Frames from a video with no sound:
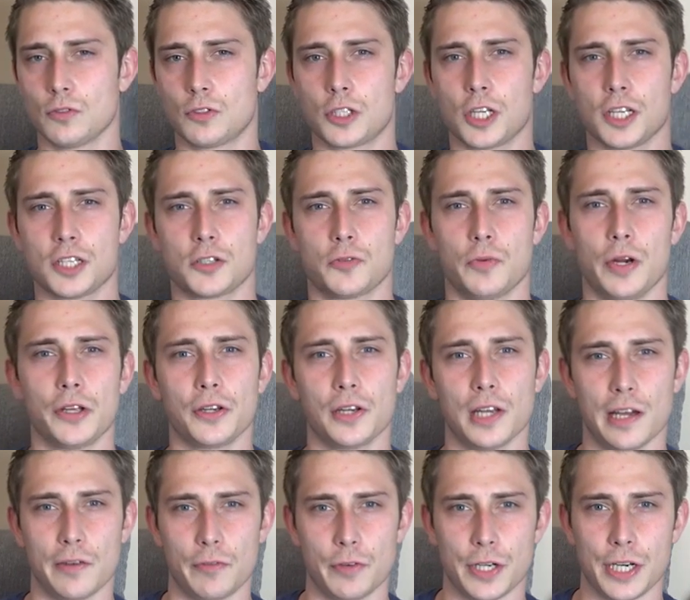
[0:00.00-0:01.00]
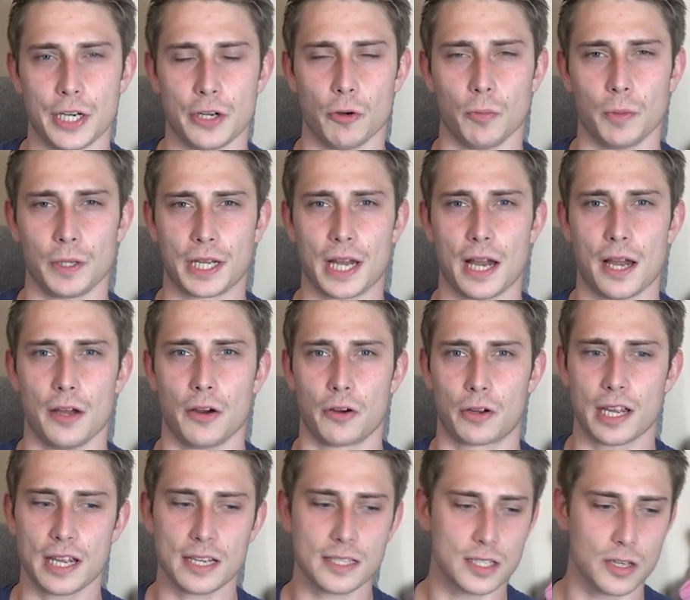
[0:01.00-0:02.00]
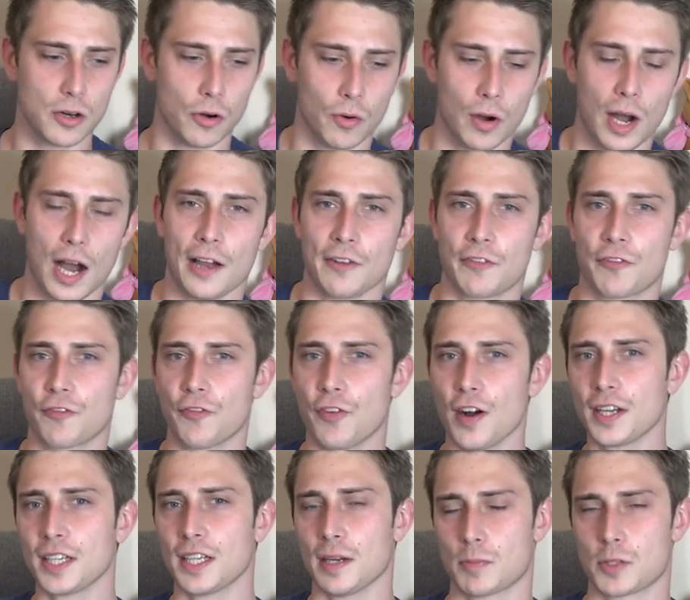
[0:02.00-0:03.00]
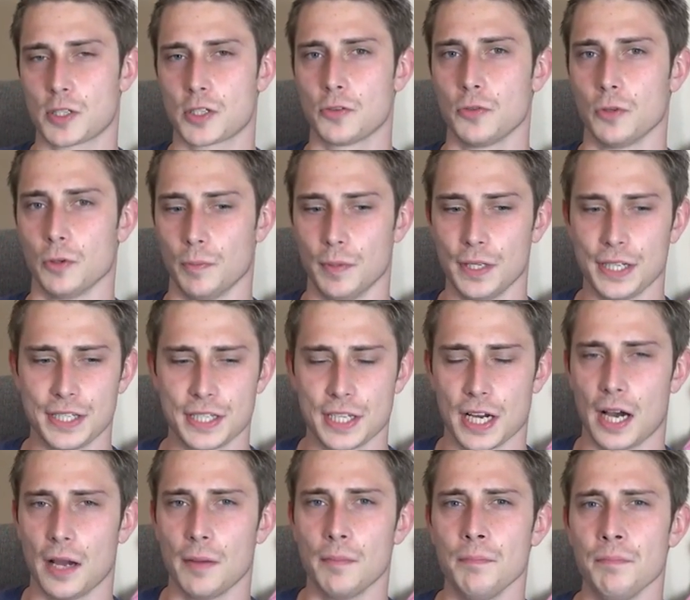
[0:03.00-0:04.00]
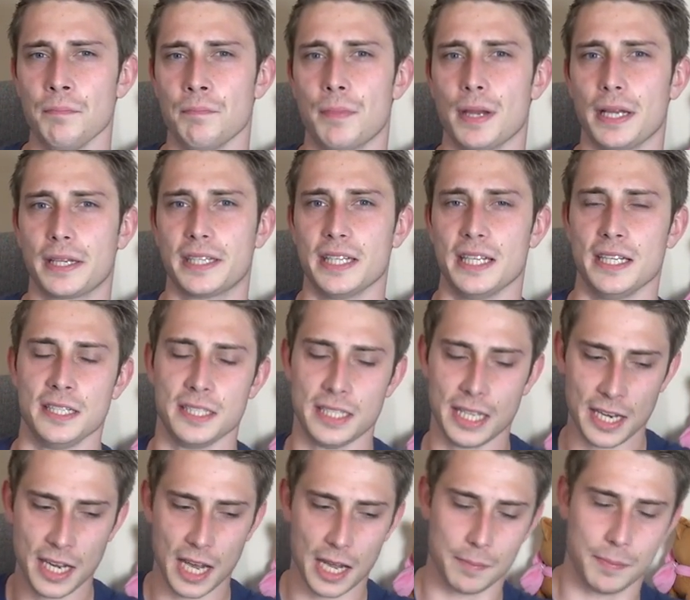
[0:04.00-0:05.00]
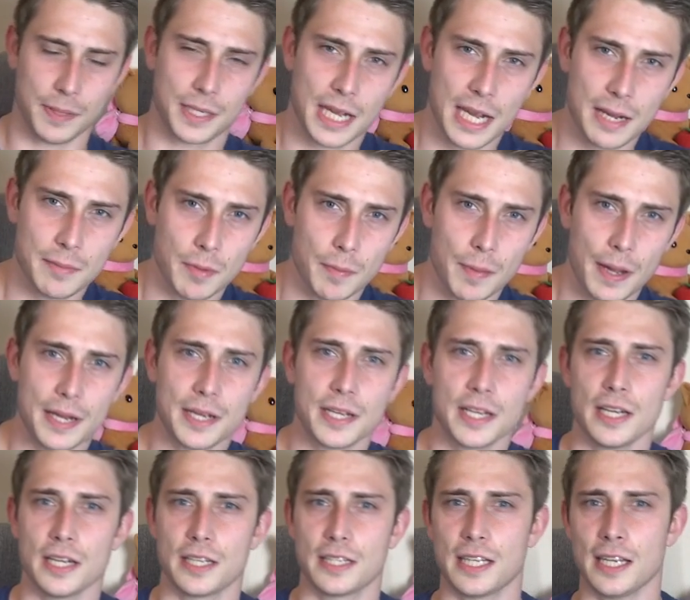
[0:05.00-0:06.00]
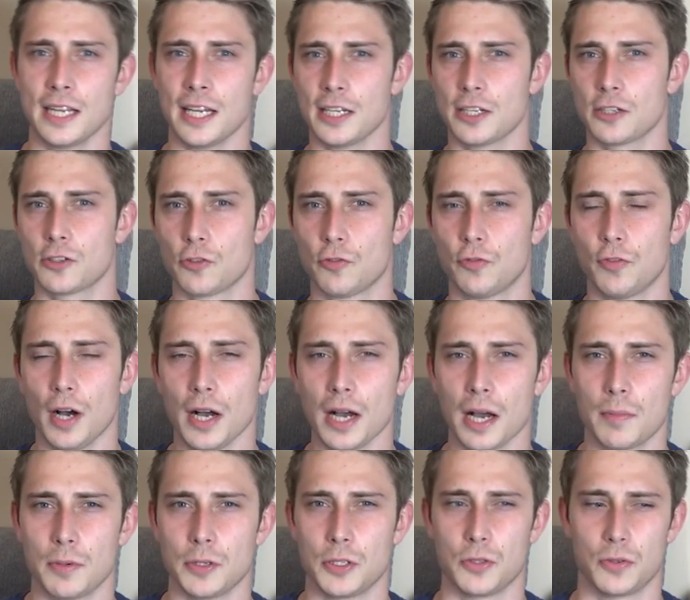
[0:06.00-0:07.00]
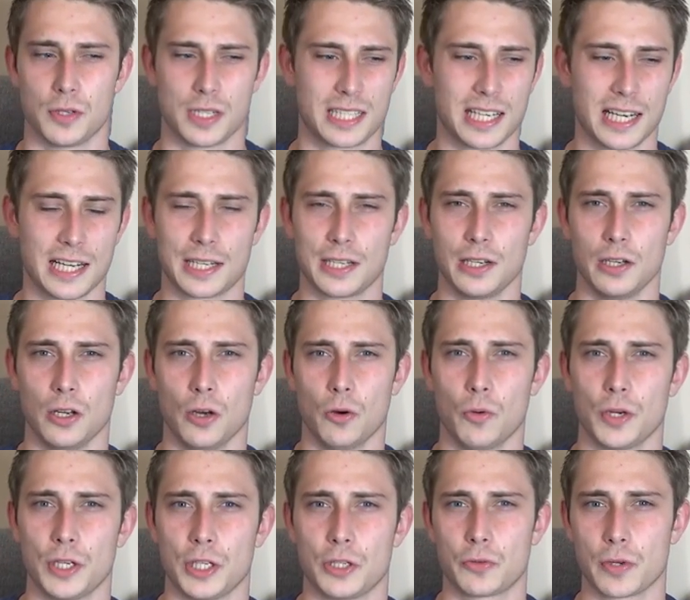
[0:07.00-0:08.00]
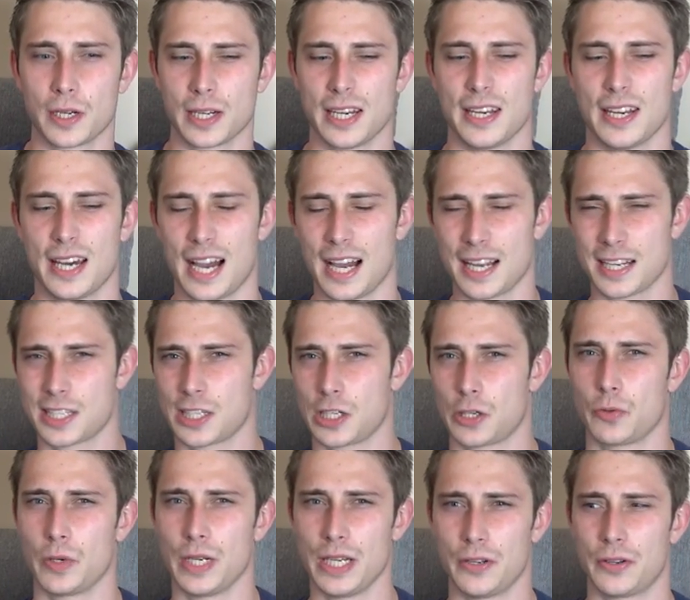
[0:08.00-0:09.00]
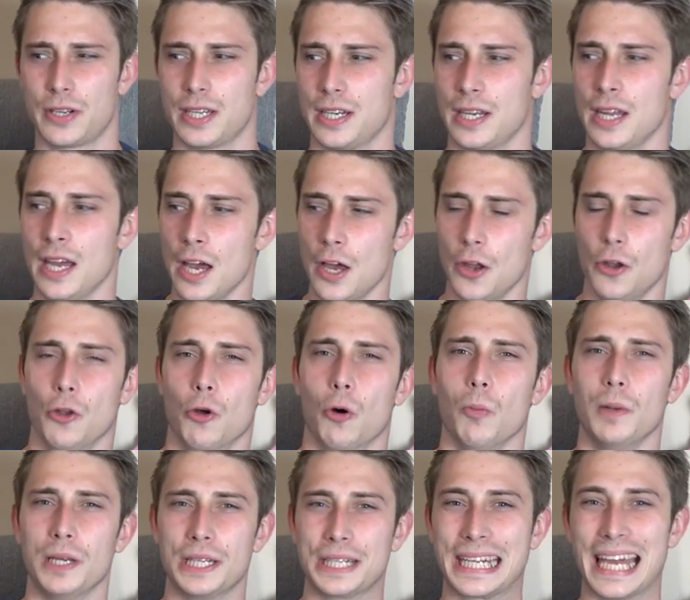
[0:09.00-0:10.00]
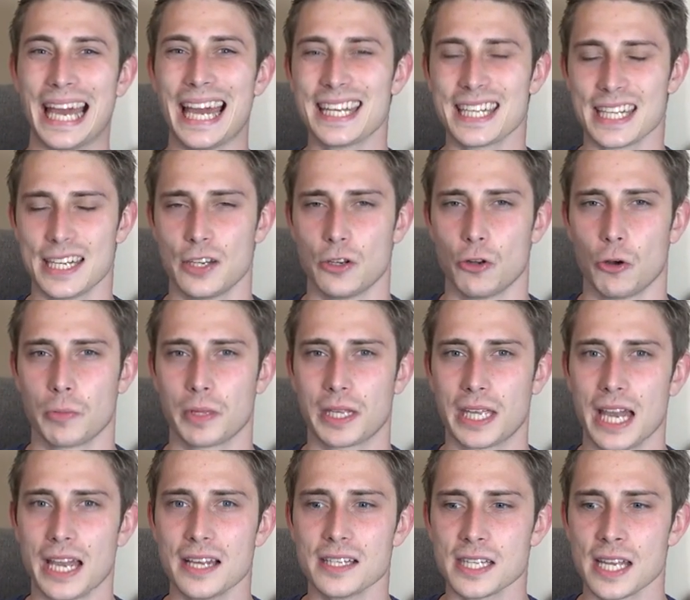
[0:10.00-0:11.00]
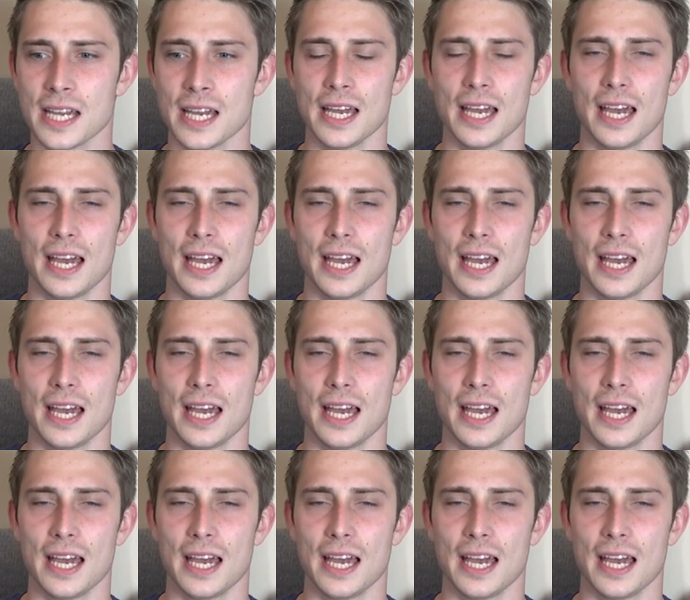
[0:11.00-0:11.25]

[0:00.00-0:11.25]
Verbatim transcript: just a regular everyday normal guy, okay? So I fucked up school big time back then I became a baker, and then I did a Fachabitur. It's like a lower degree than the highest degree you can normally get in normal case.